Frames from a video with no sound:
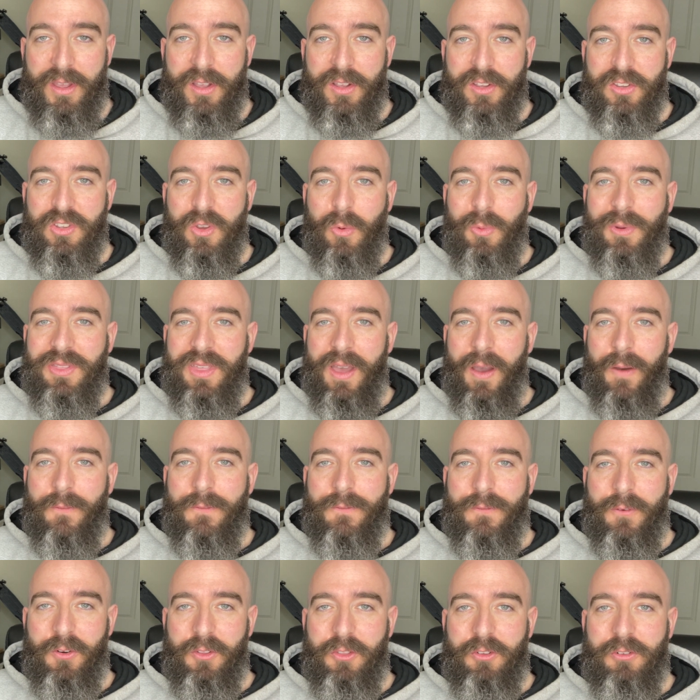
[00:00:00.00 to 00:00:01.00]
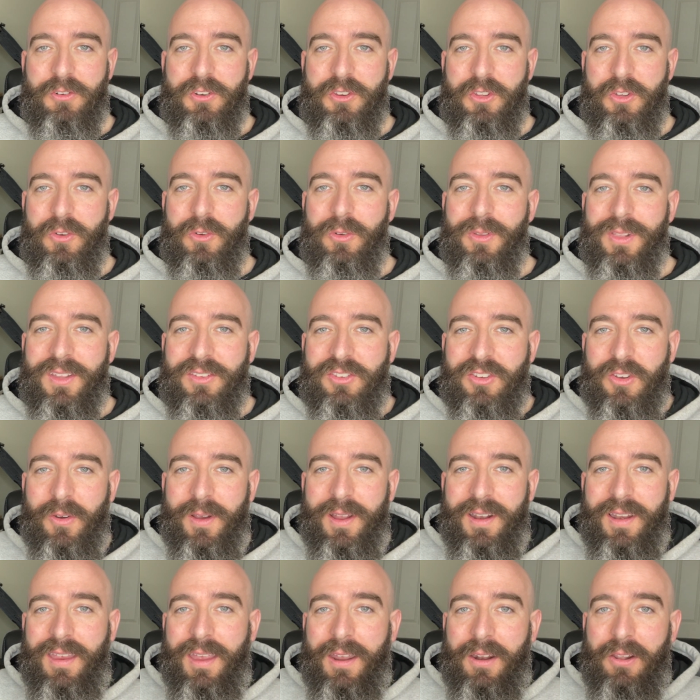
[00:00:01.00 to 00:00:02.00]
So without further ado, let's go
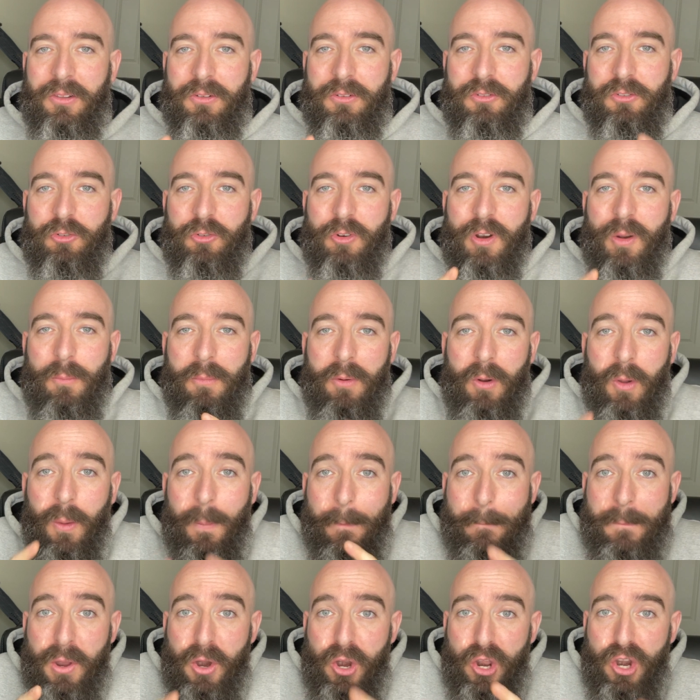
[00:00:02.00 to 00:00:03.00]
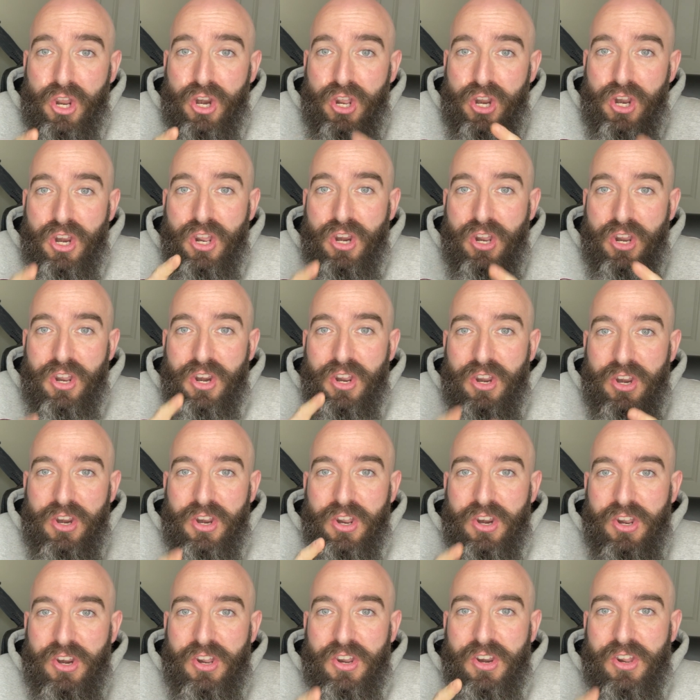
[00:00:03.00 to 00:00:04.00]
ahead and get a little drum roll.
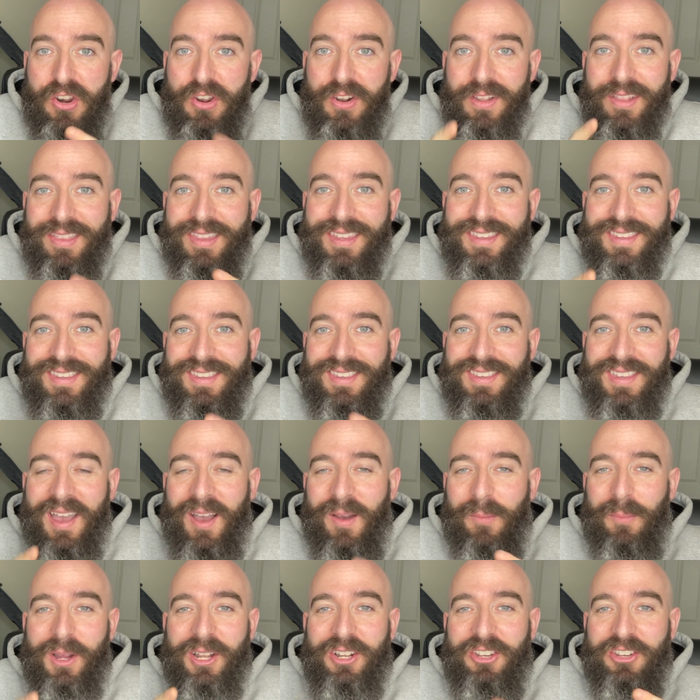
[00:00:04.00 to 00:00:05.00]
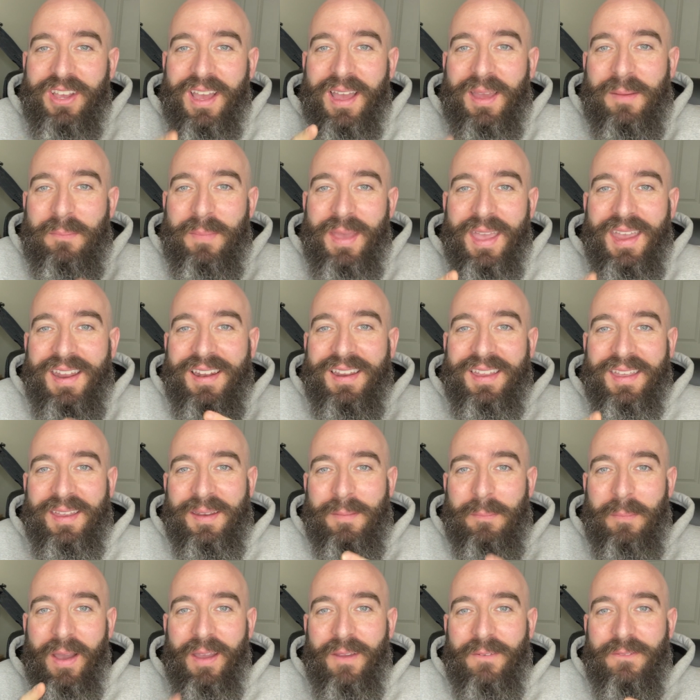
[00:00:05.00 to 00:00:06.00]
This is how much I made
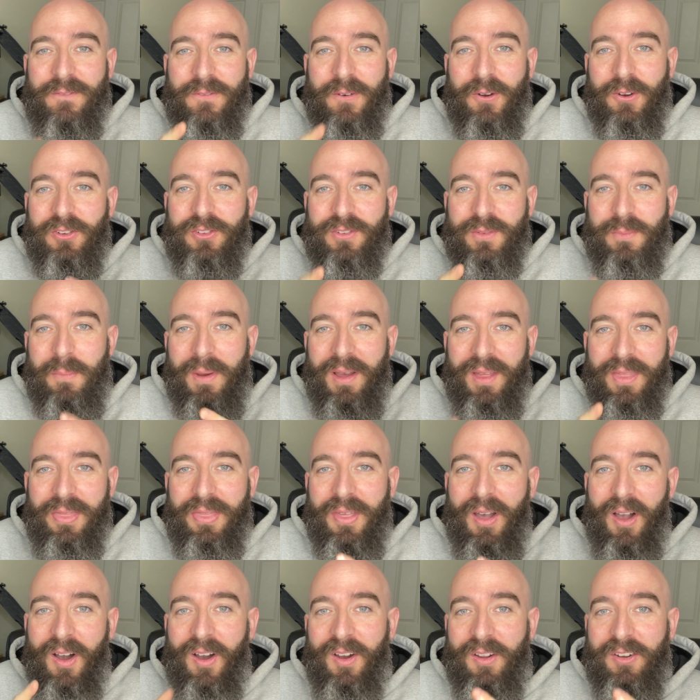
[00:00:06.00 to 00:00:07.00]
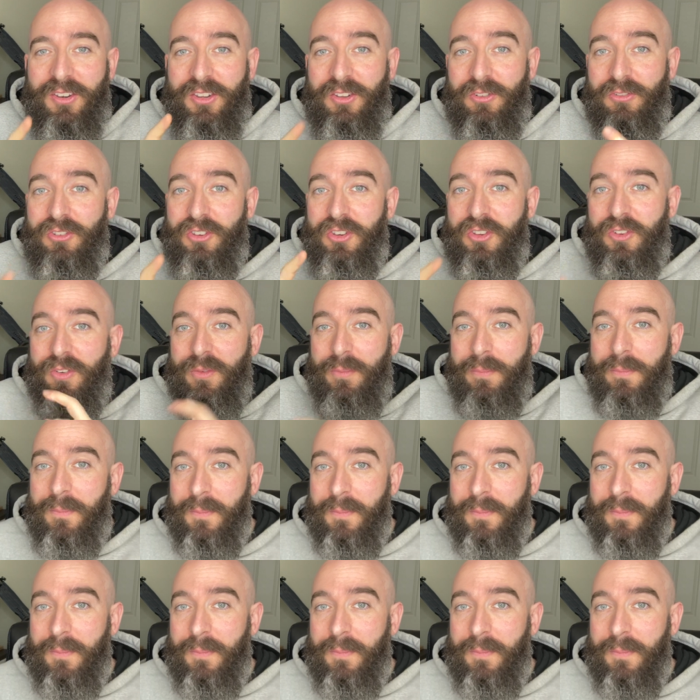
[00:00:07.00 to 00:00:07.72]
in my first month on YouTube.